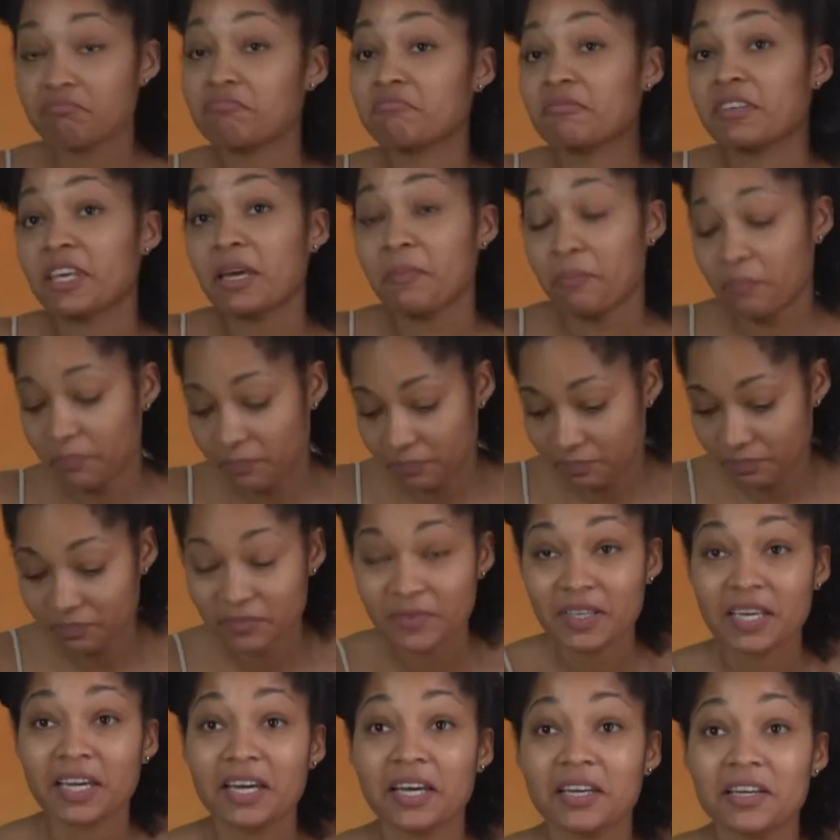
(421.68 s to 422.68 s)
yep,
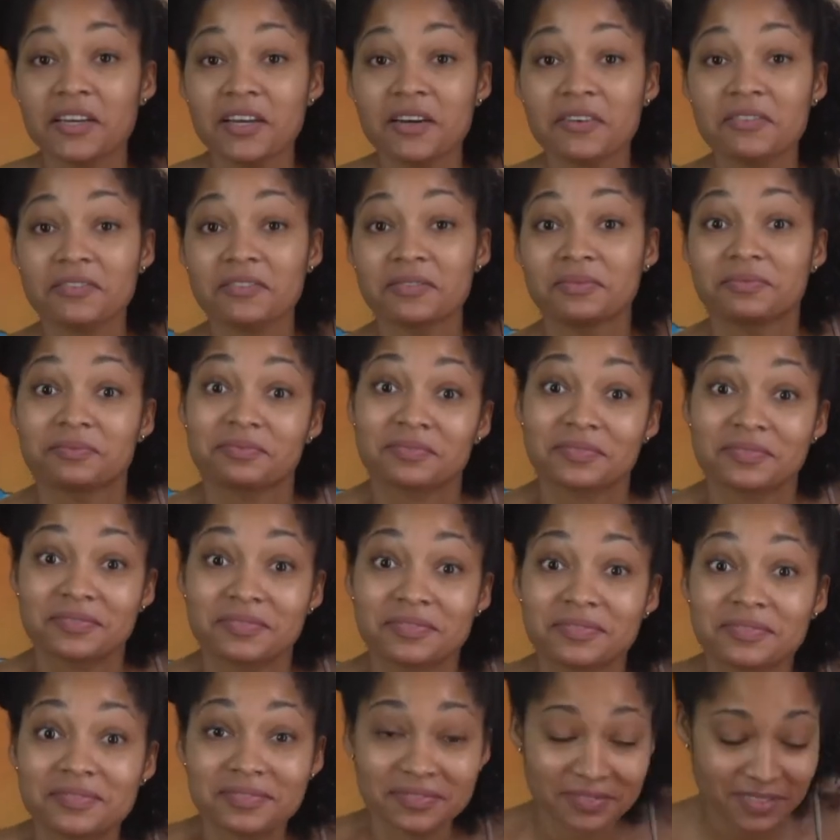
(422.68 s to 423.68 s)
cut it off.
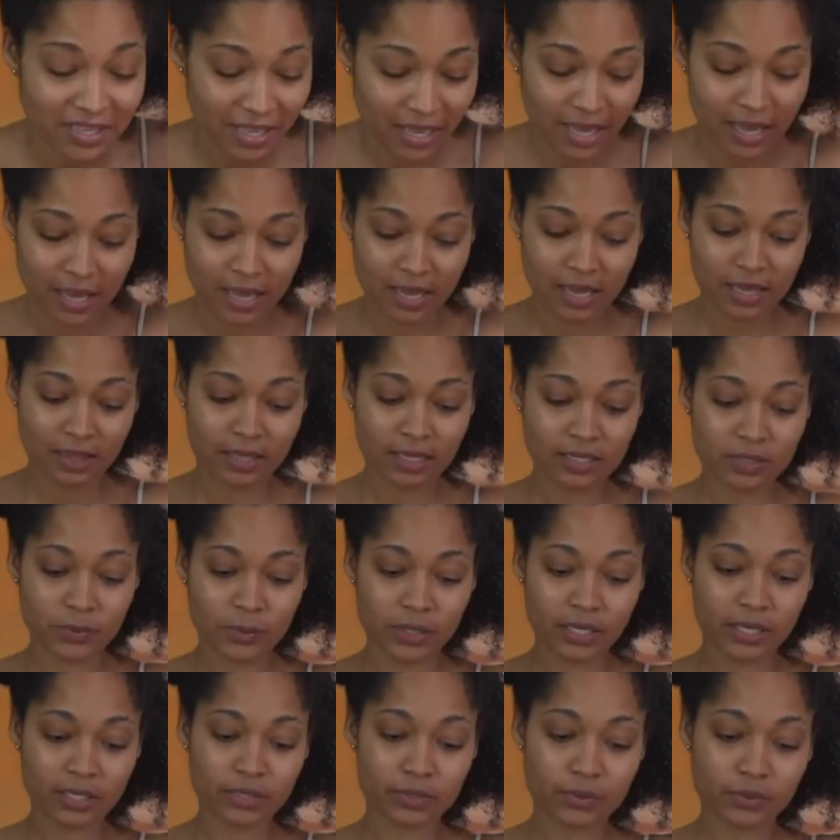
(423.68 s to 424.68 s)
That's
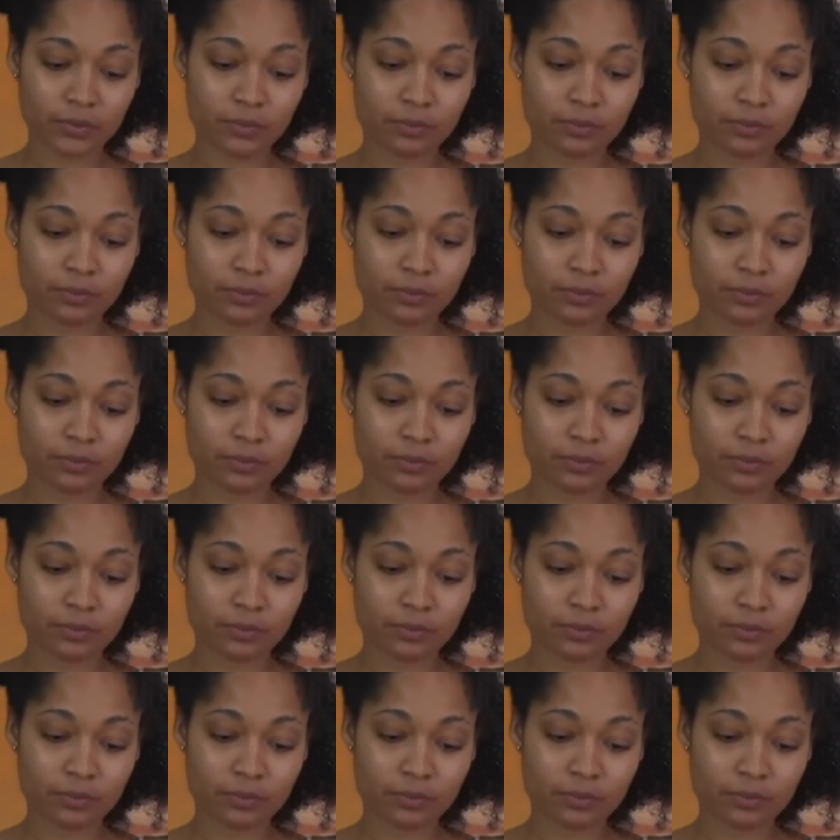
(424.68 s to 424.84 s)
what I do,